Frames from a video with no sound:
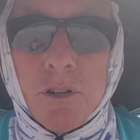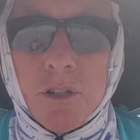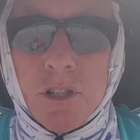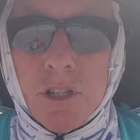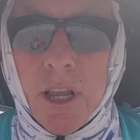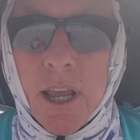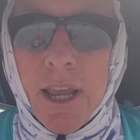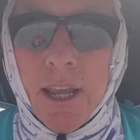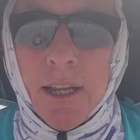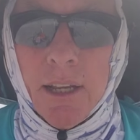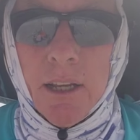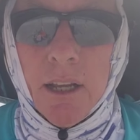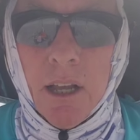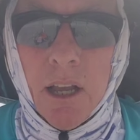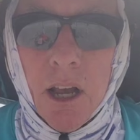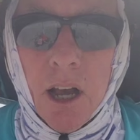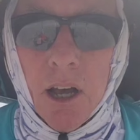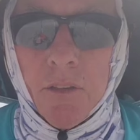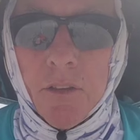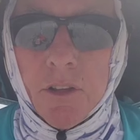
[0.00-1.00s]
is saying
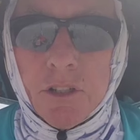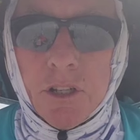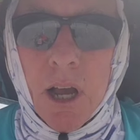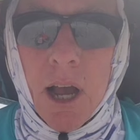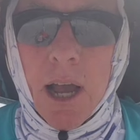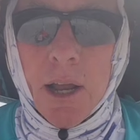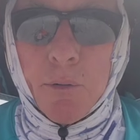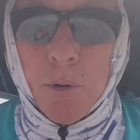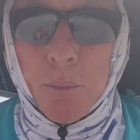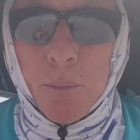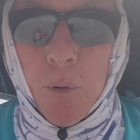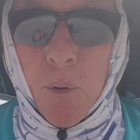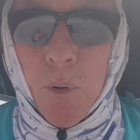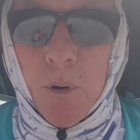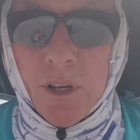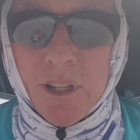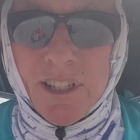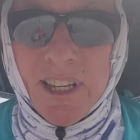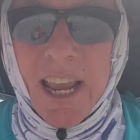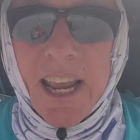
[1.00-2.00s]
on the tide
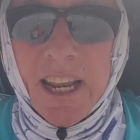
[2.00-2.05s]
report it's